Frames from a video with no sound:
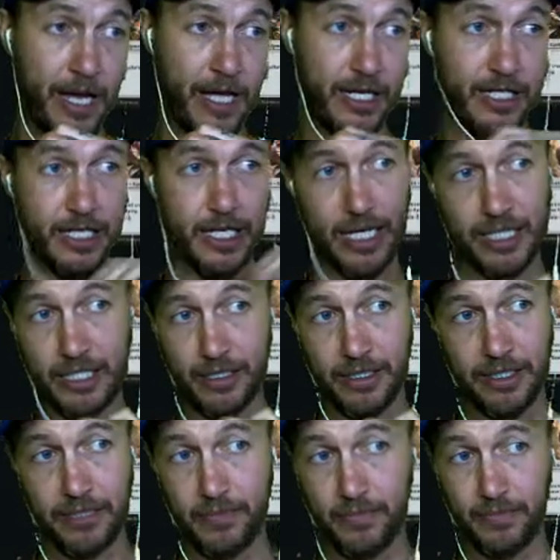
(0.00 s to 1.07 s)
You cast
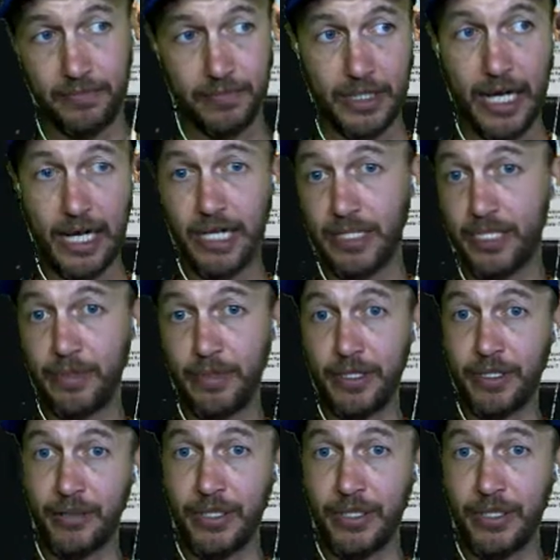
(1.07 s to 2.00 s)
a Callous Dismissal,